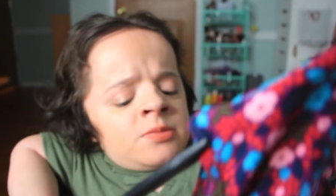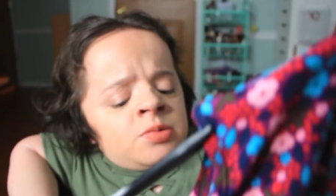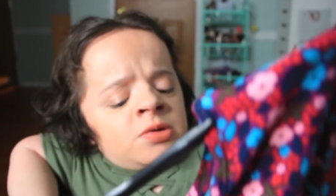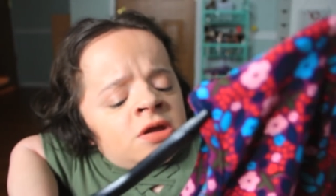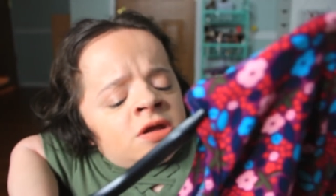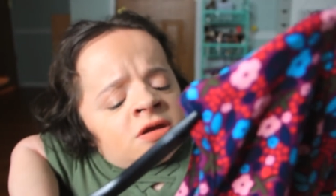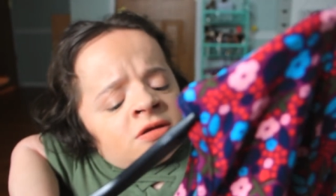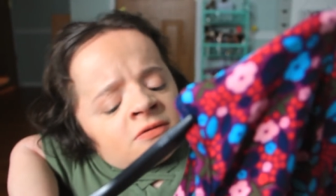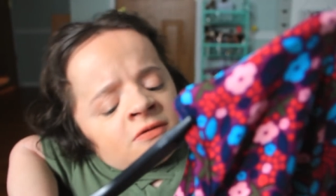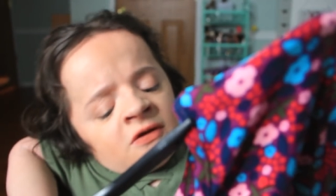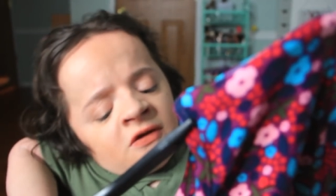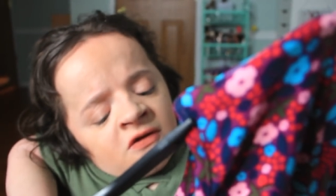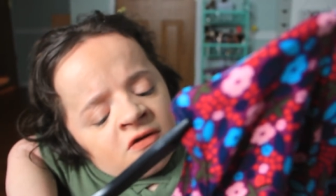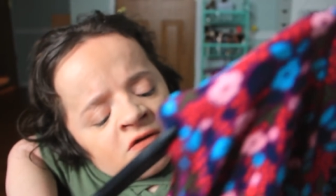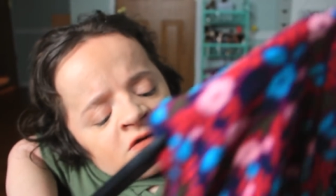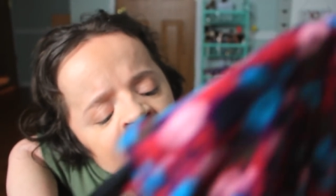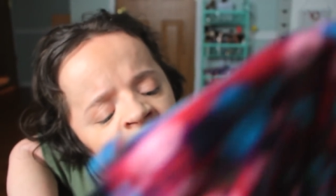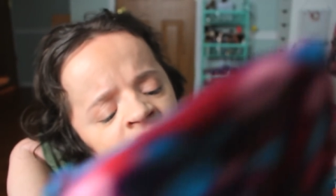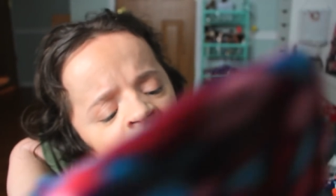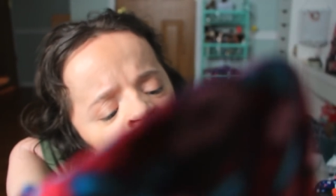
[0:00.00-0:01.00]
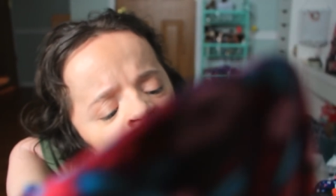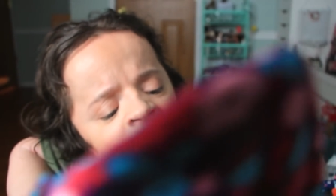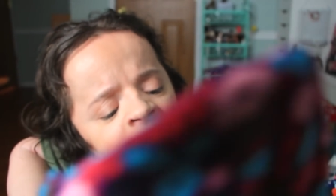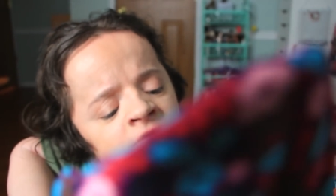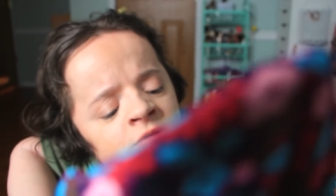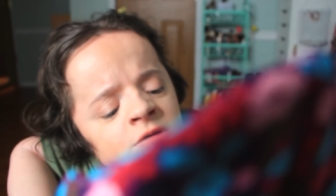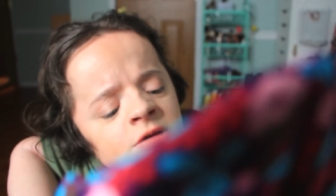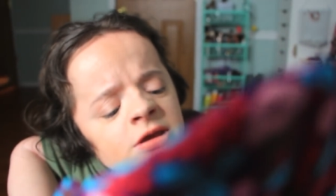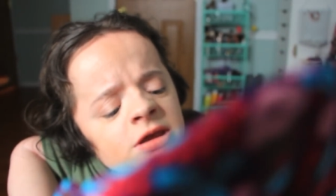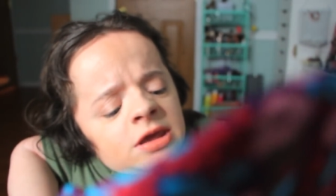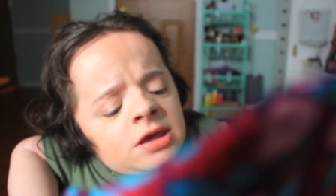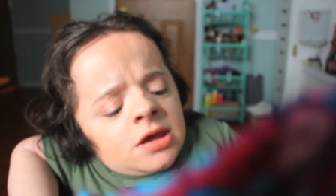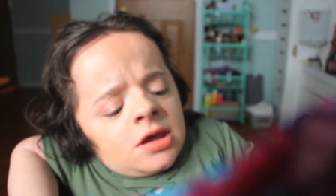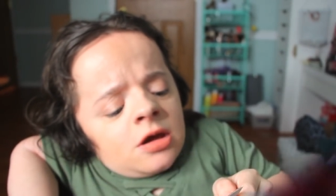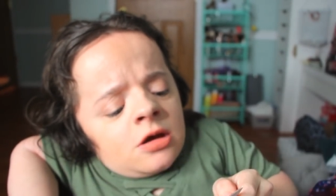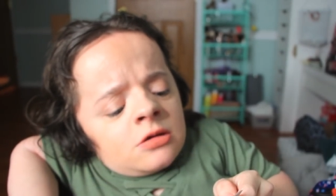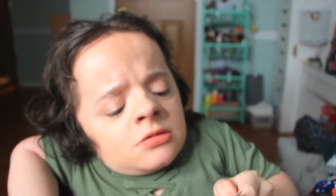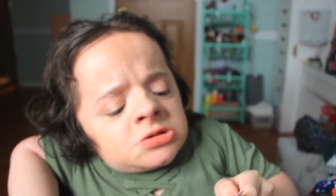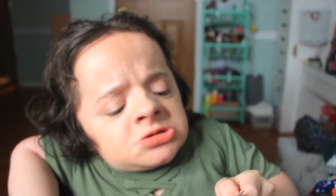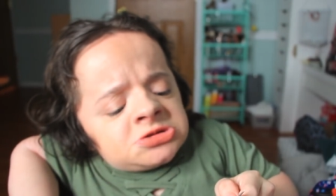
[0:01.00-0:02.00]
the brand Falls Creek.
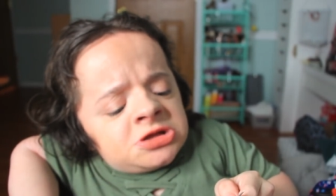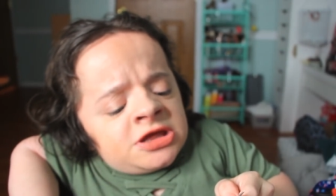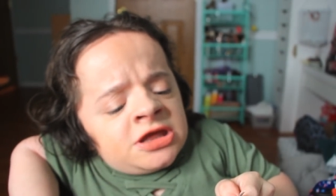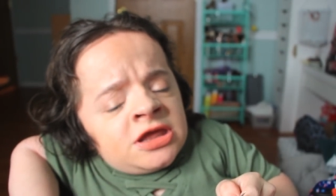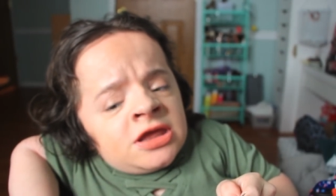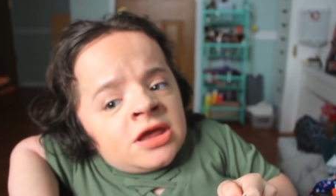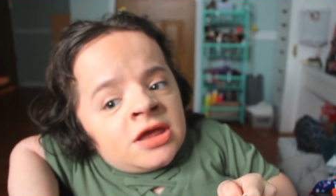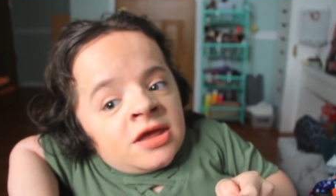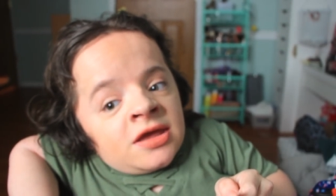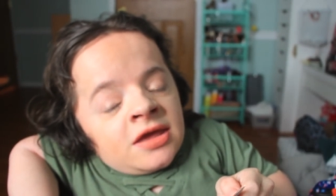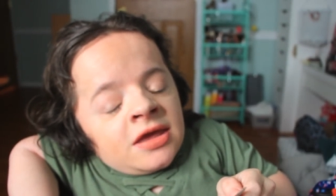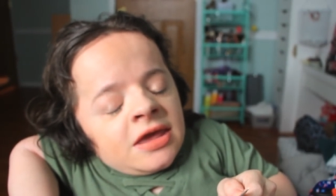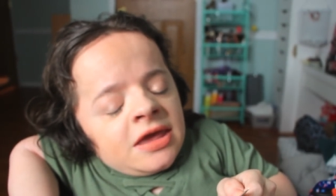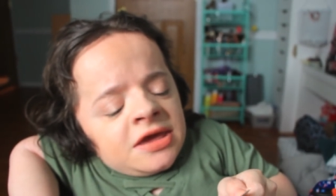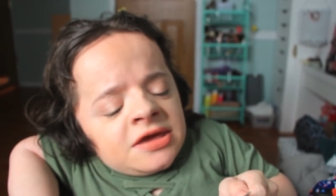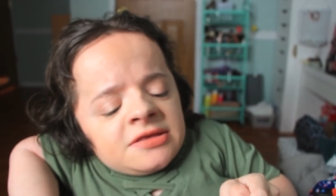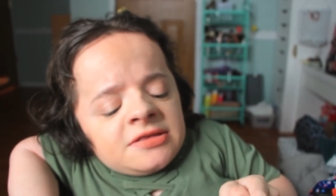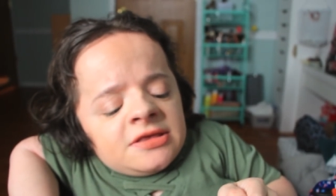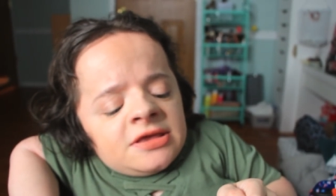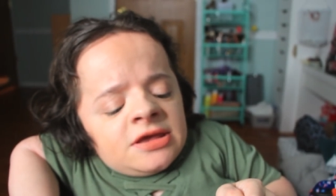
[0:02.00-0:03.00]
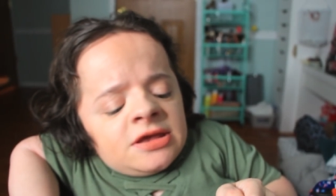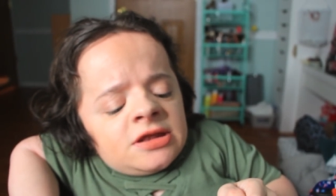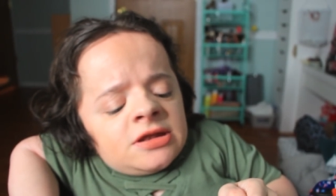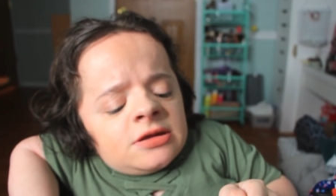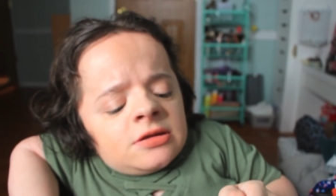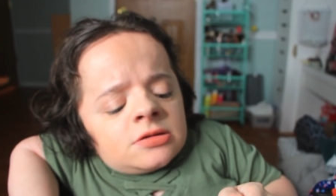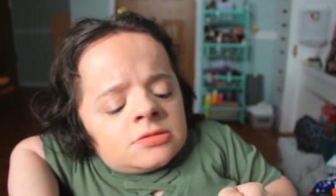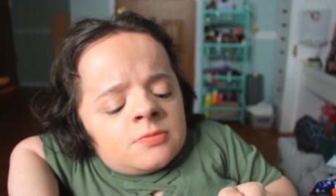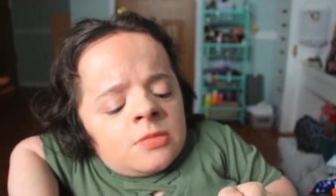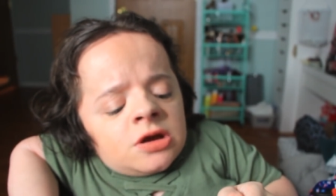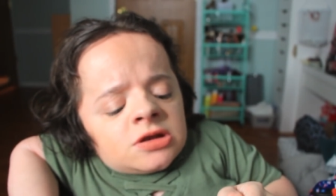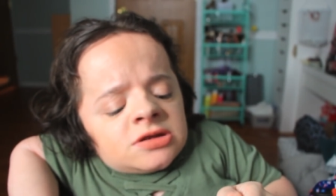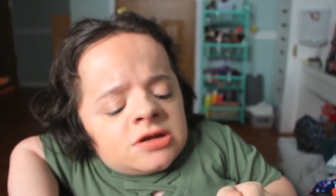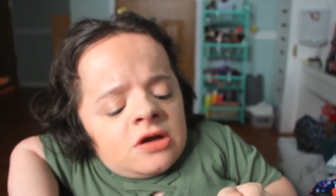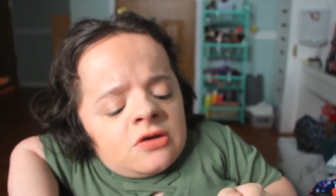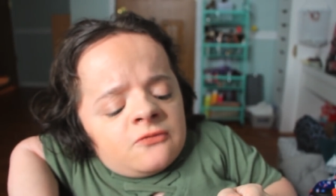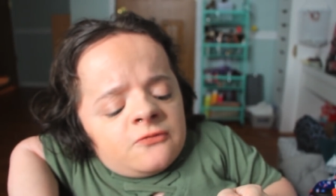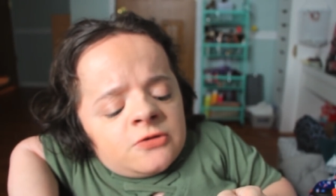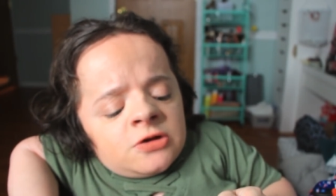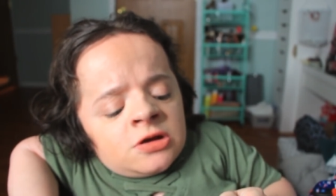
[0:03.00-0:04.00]
Originally 18 marked
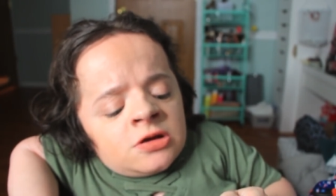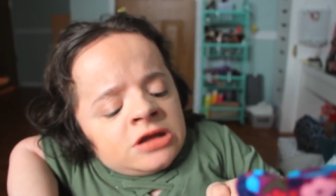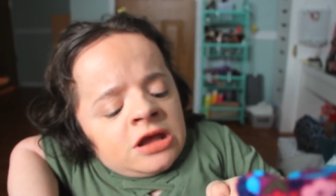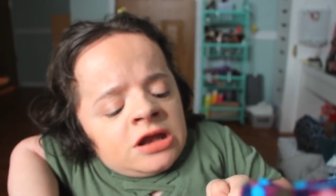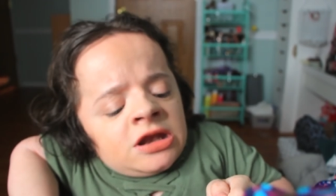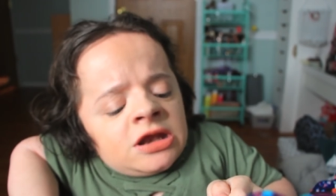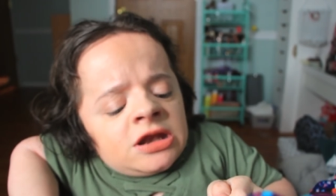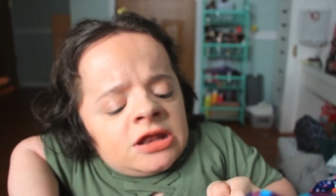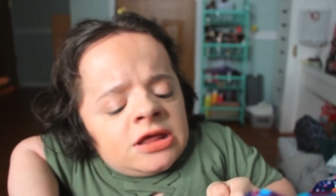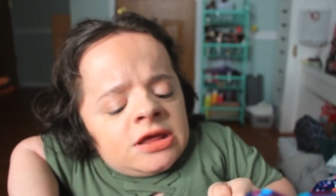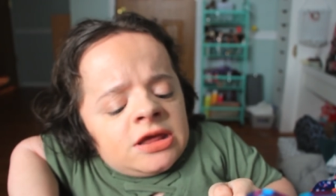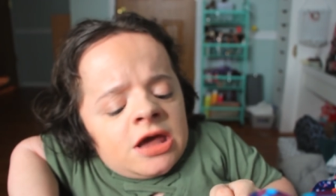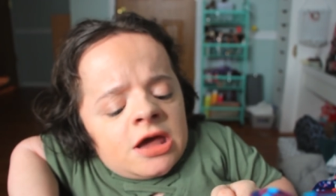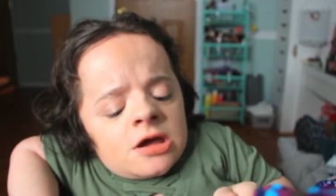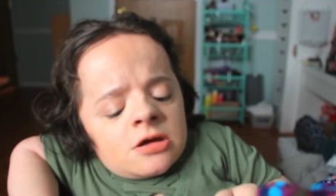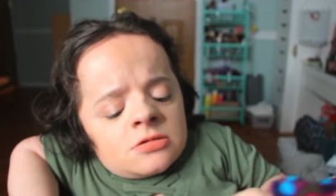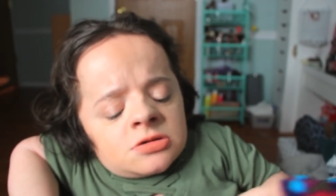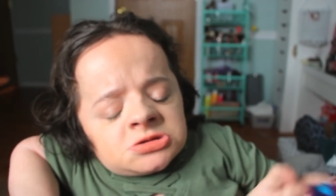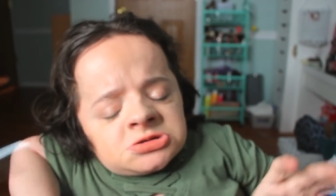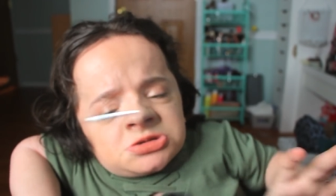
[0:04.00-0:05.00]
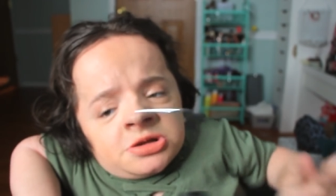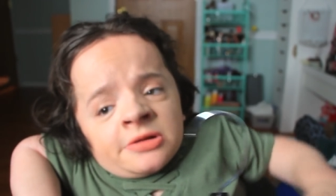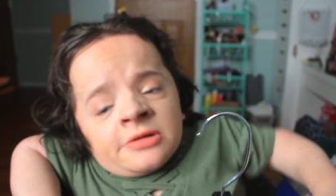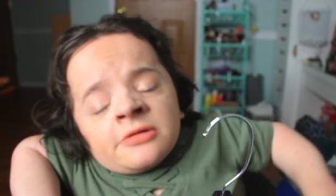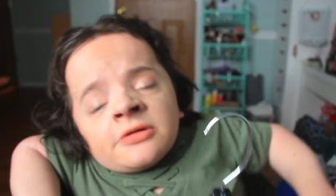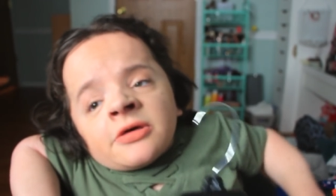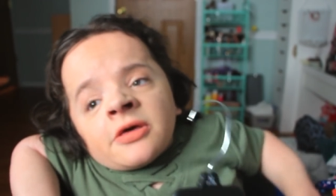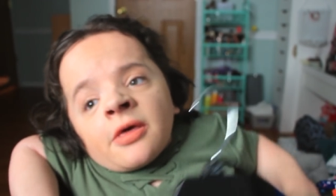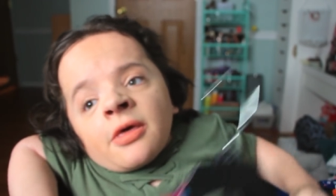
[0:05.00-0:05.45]
down for 1080 got original